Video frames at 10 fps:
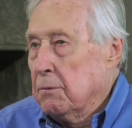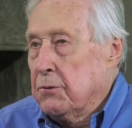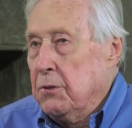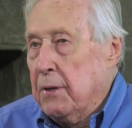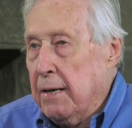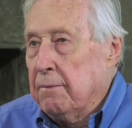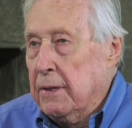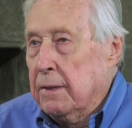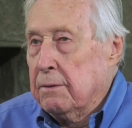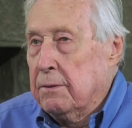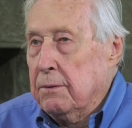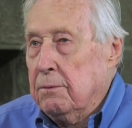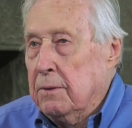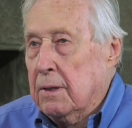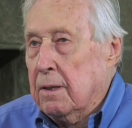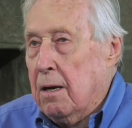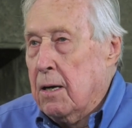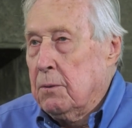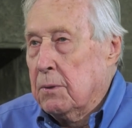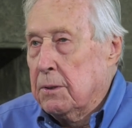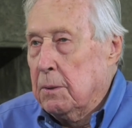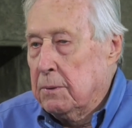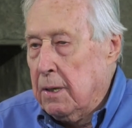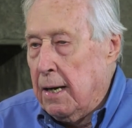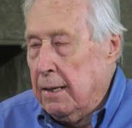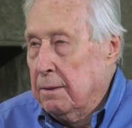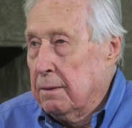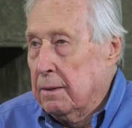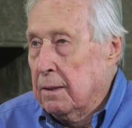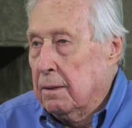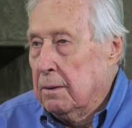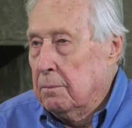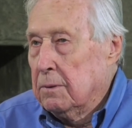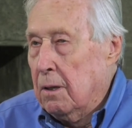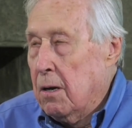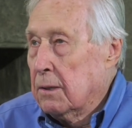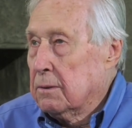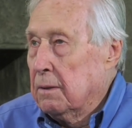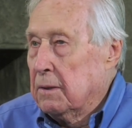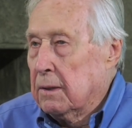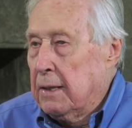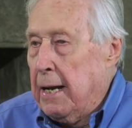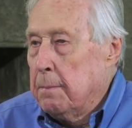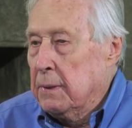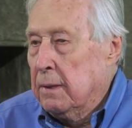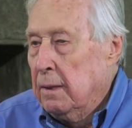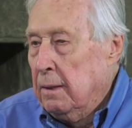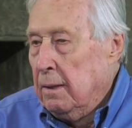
It was too heavy and too awkward to tie into the logs of the cabin,